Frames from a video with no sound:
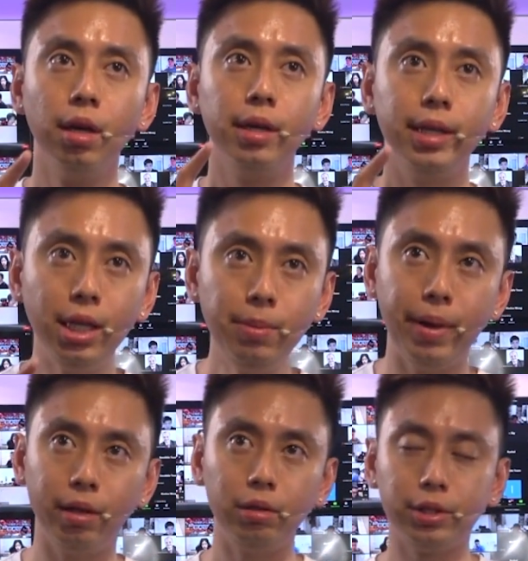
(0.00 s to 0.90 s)

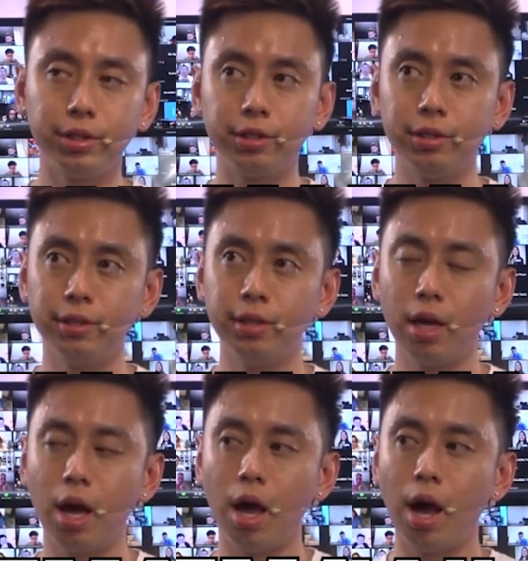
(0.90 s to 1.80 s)
Emails
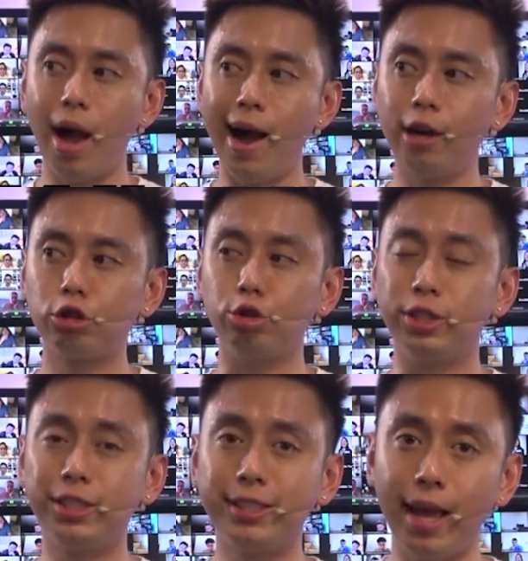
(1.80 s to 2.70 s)
are to
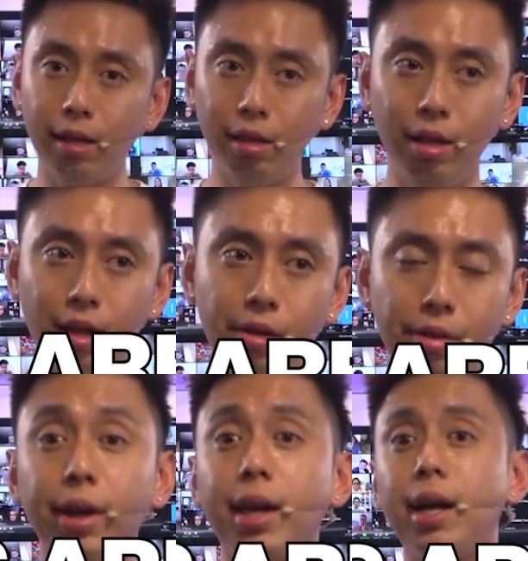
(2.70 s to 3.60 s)
sell
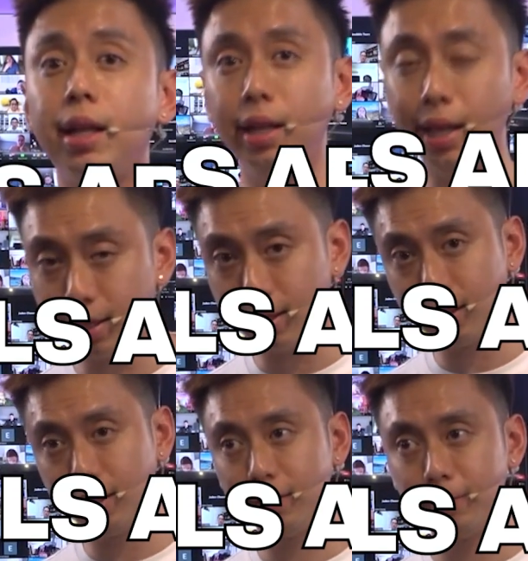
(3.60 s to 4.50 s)
the click
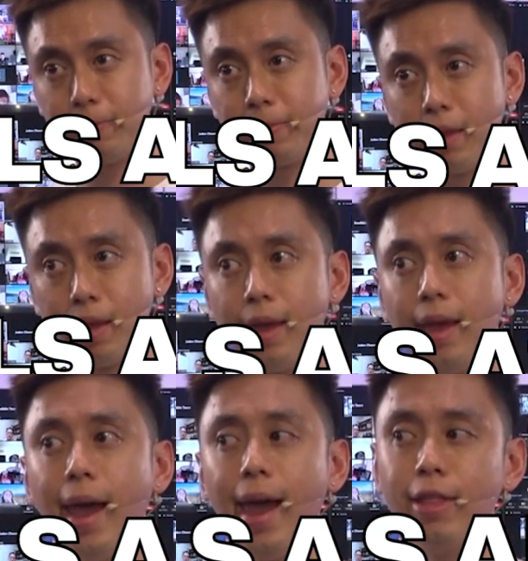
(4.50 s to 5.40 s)

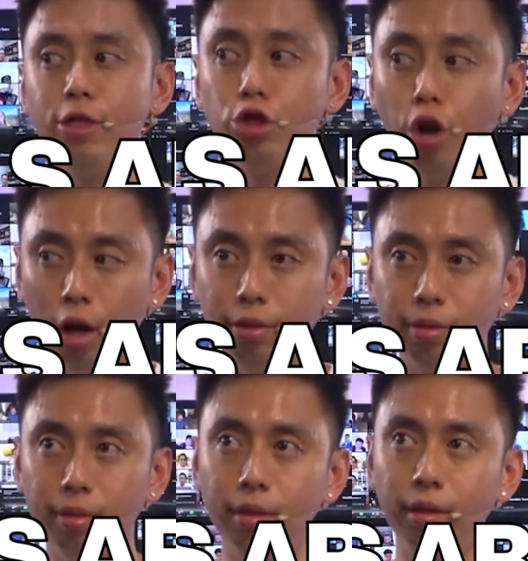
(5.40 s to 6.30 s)
and not
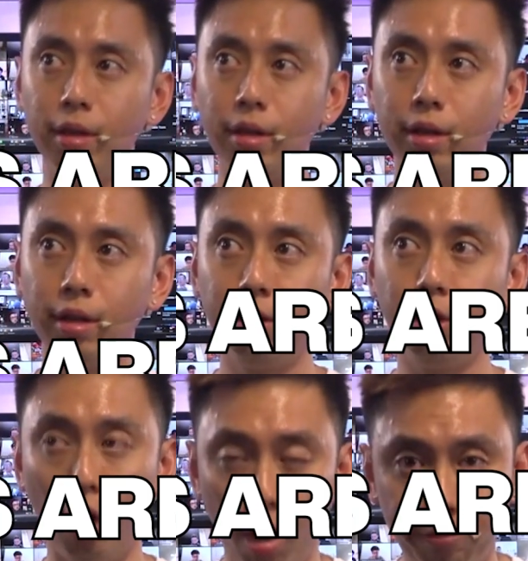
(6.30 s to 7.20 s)
the
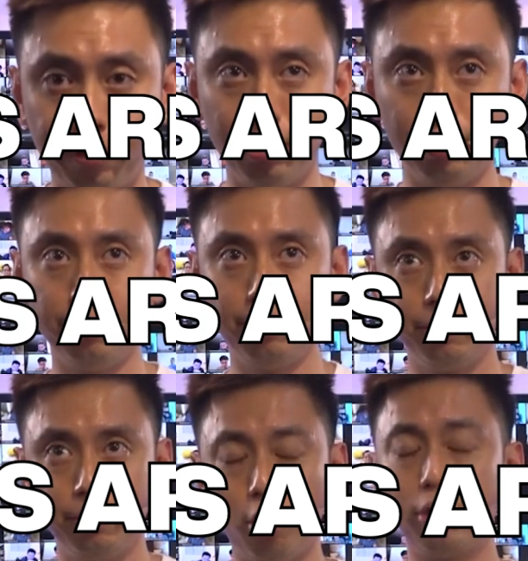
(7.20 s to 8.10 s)
offer or the